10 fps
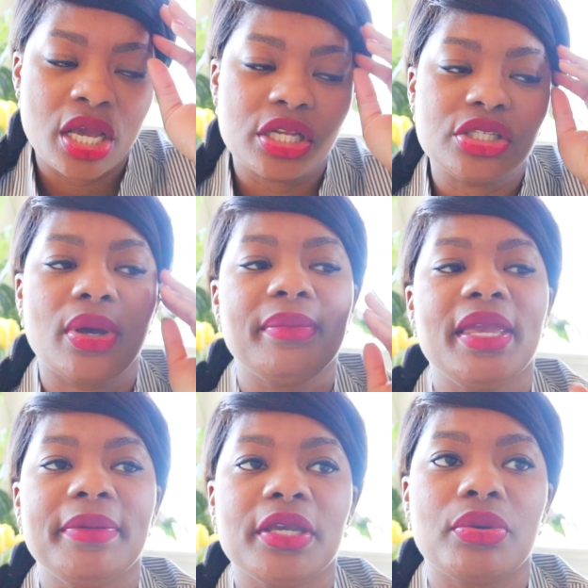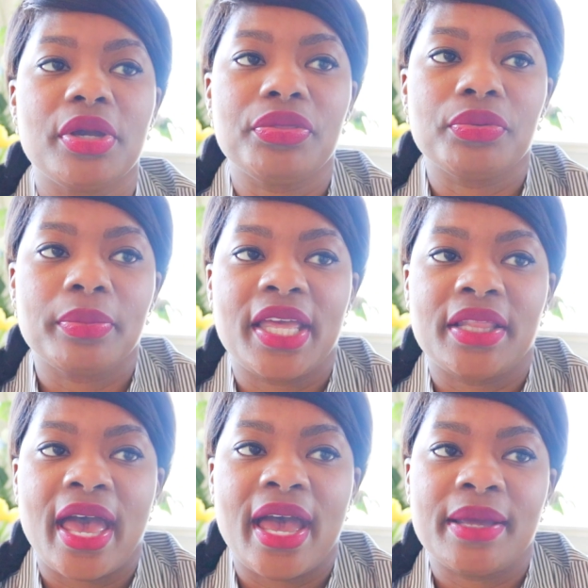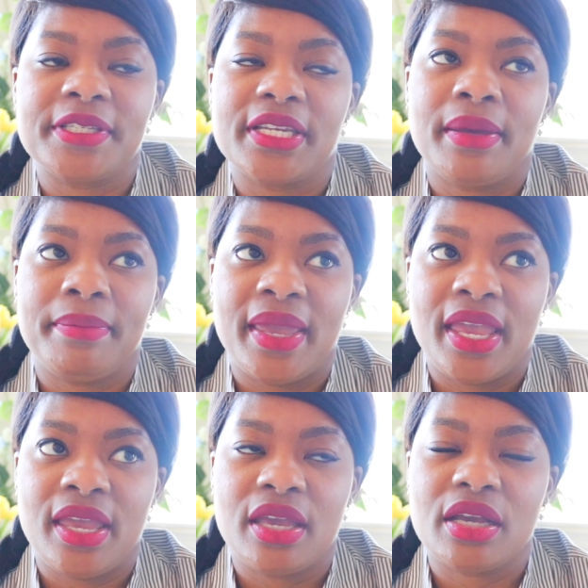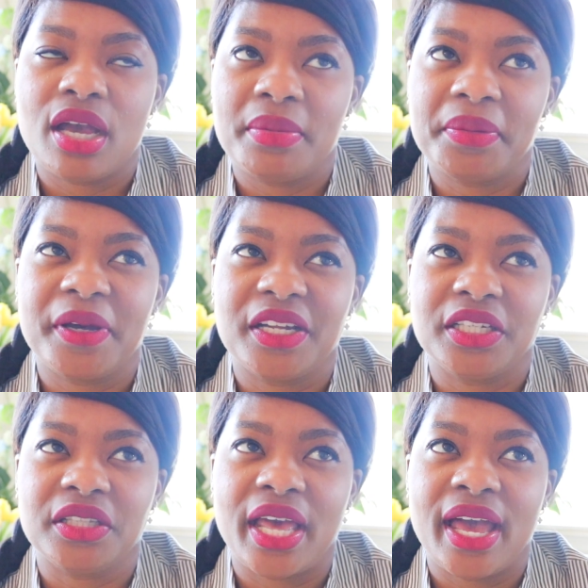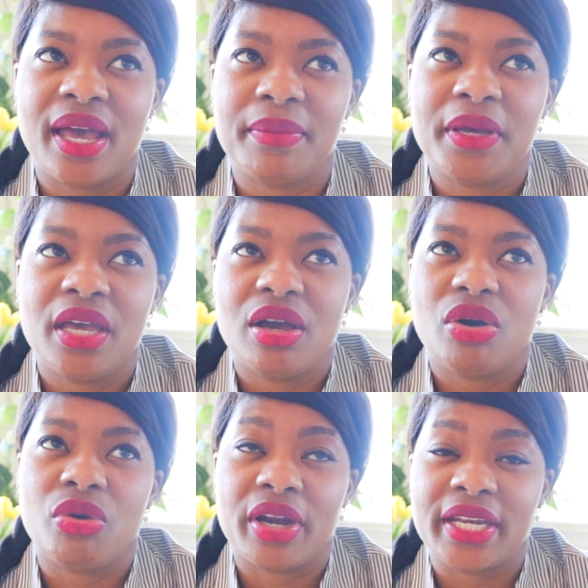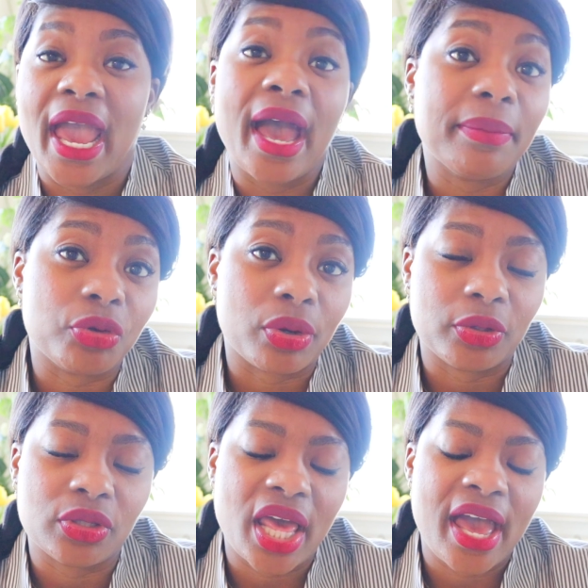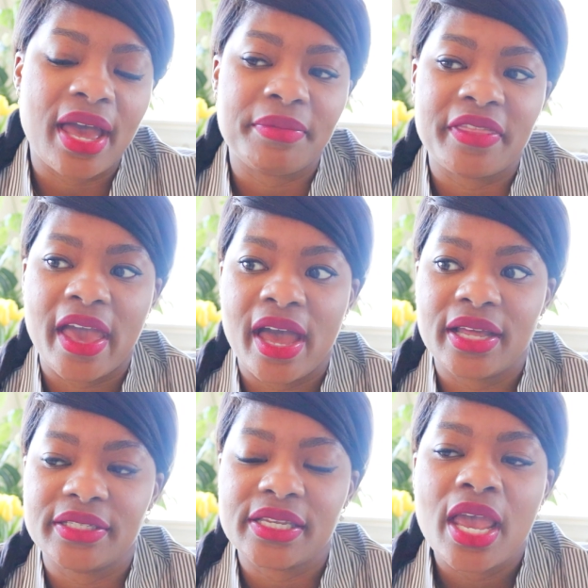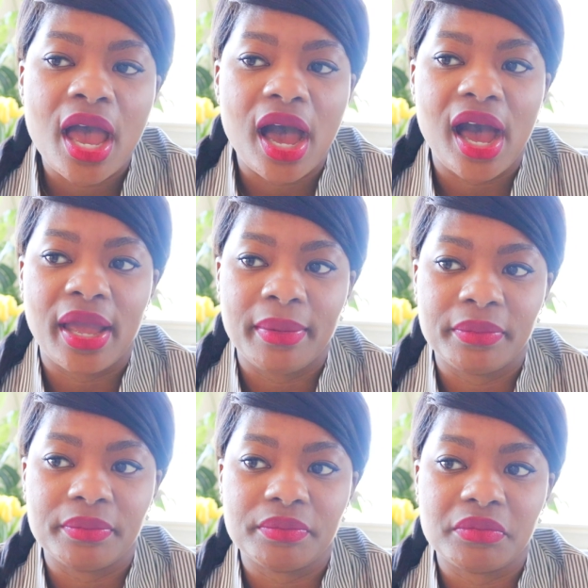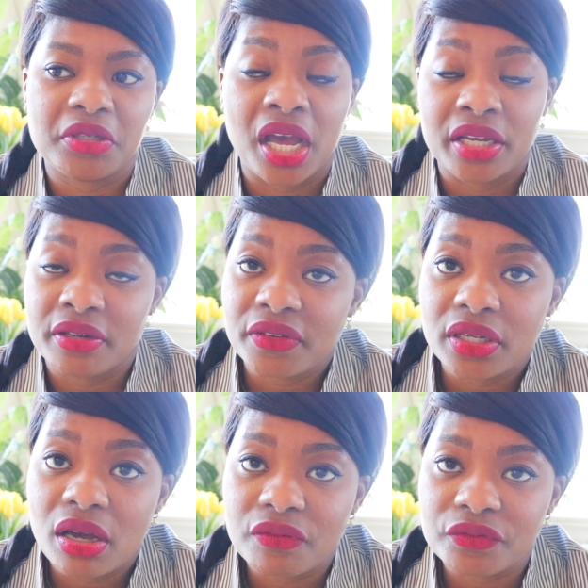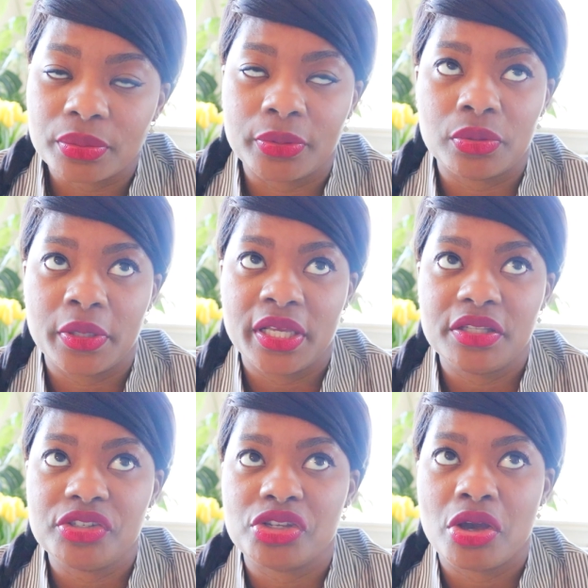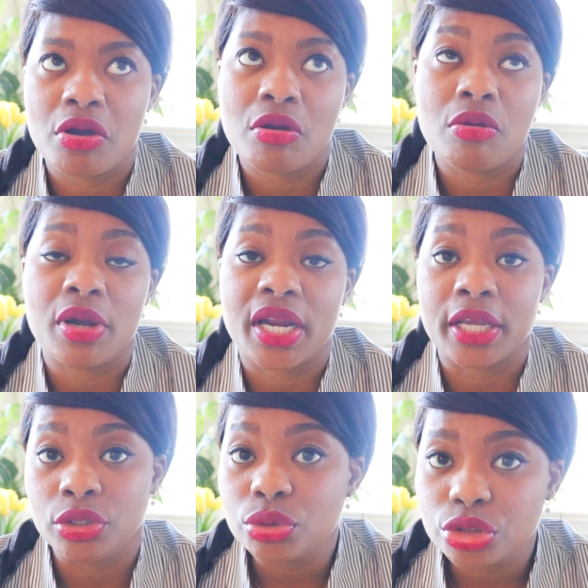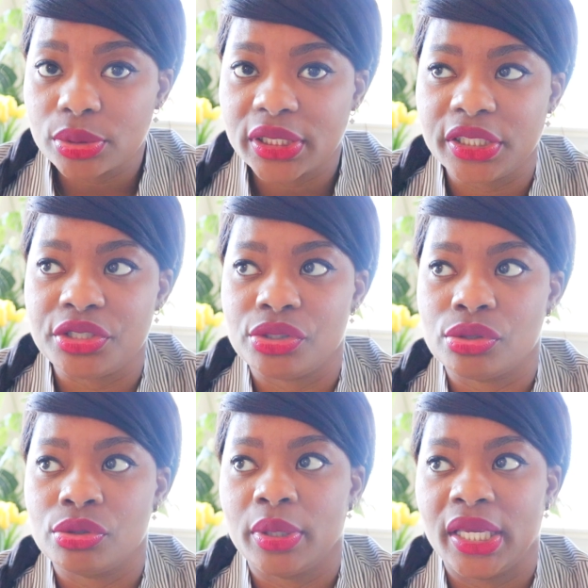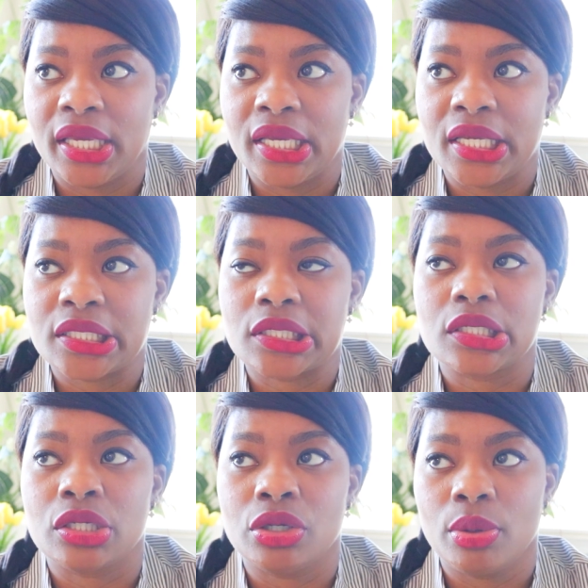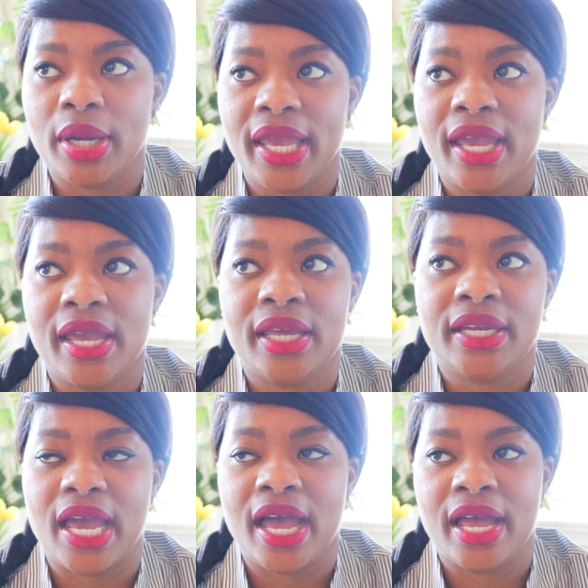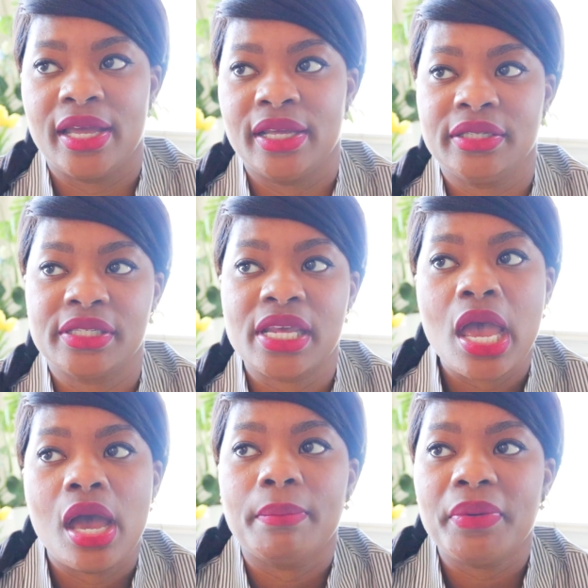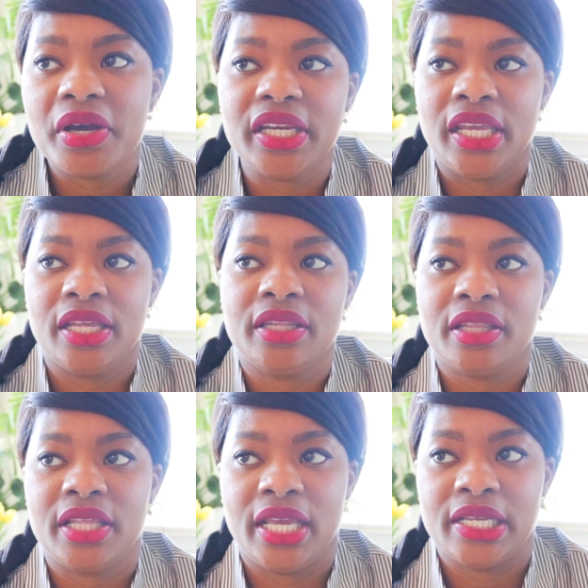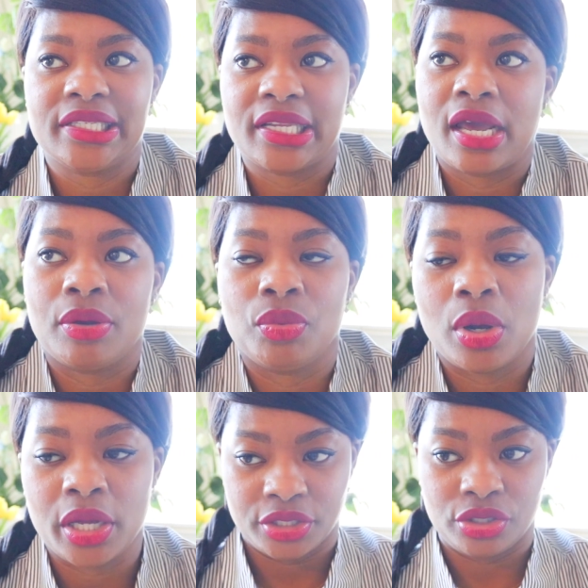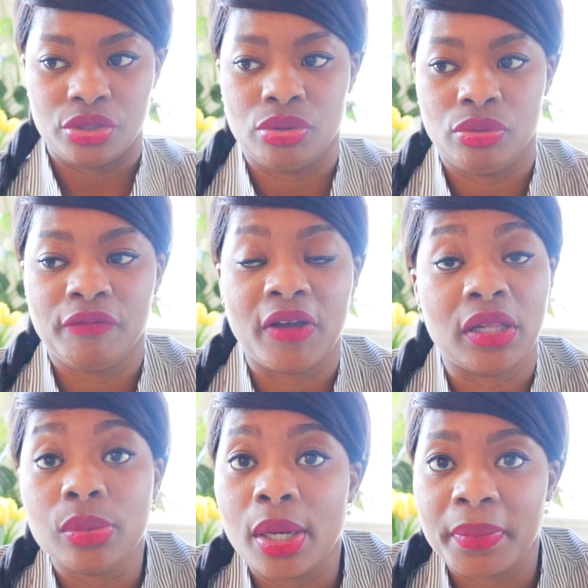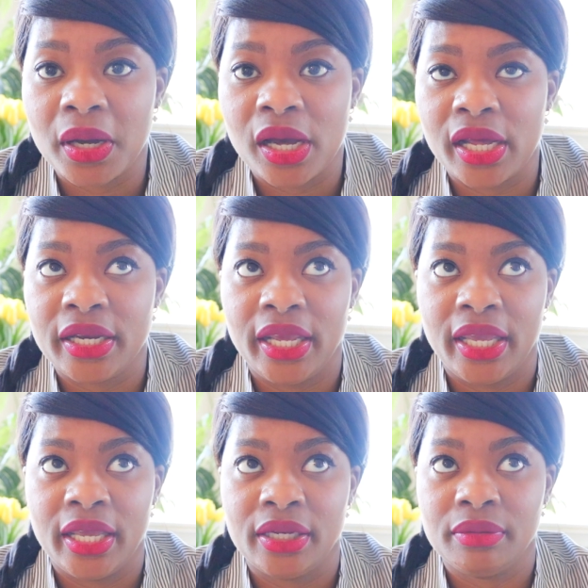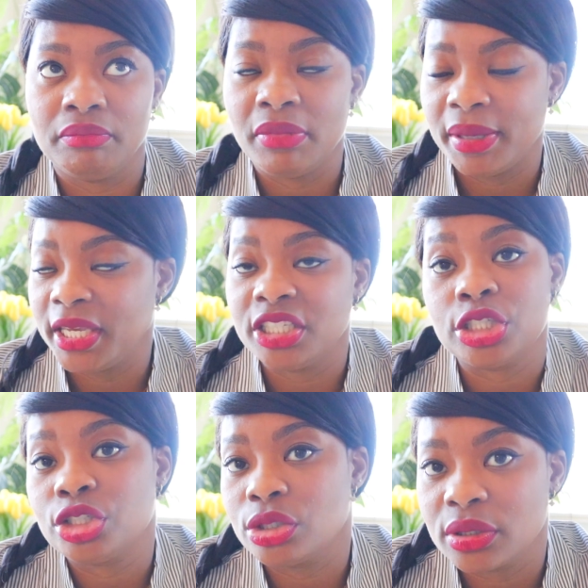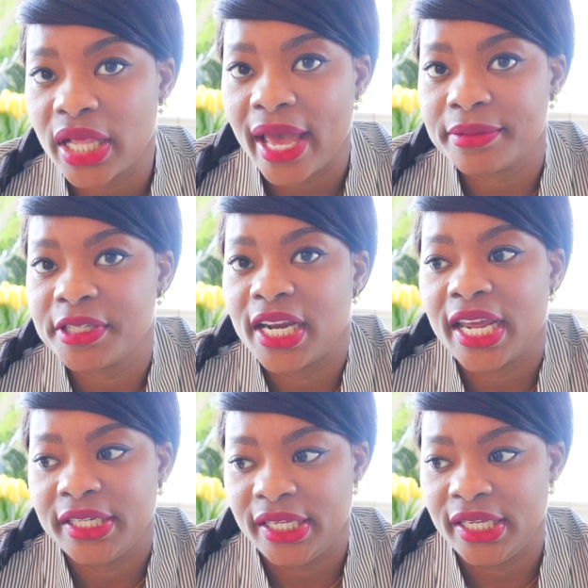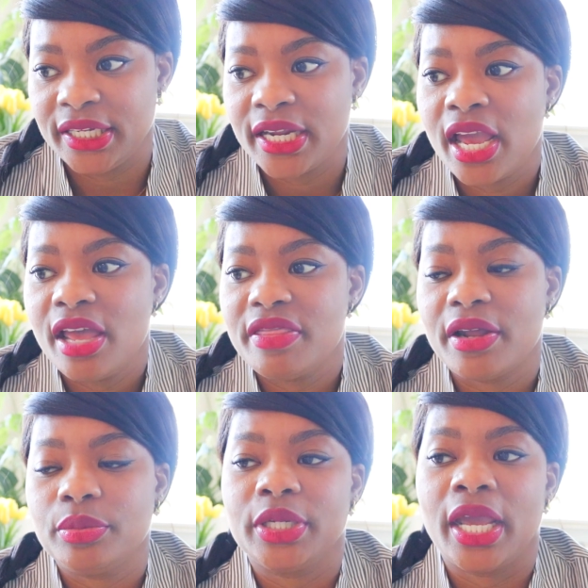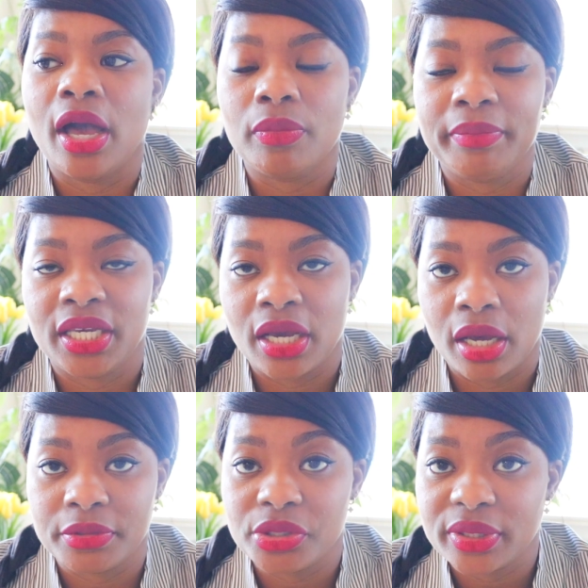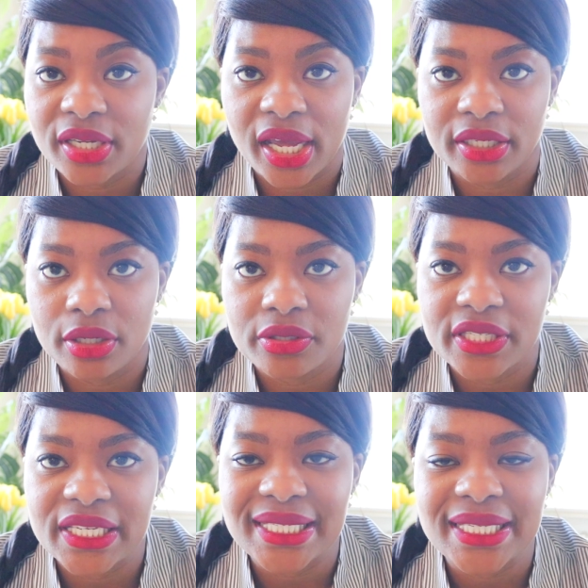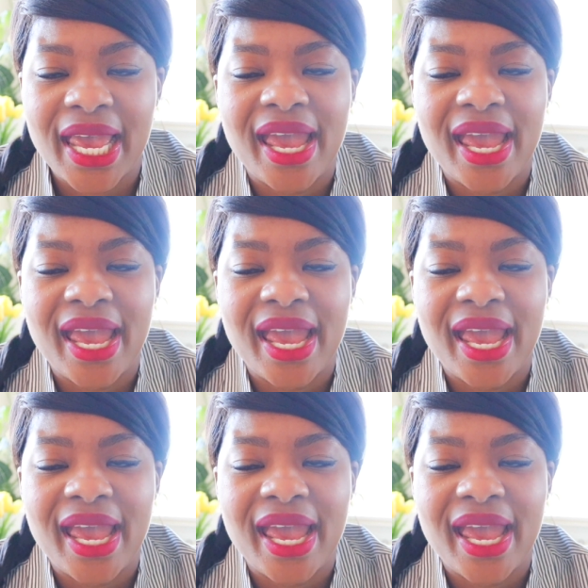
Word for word: So I may be going through my labs and I may come upon a lab or an abnormal lab that I'm kind of uncomfortable with. So what I usually do is go ahead and put in the things that I want to follow up on and maybe additional labs that I need that would help me come to a diagnosis.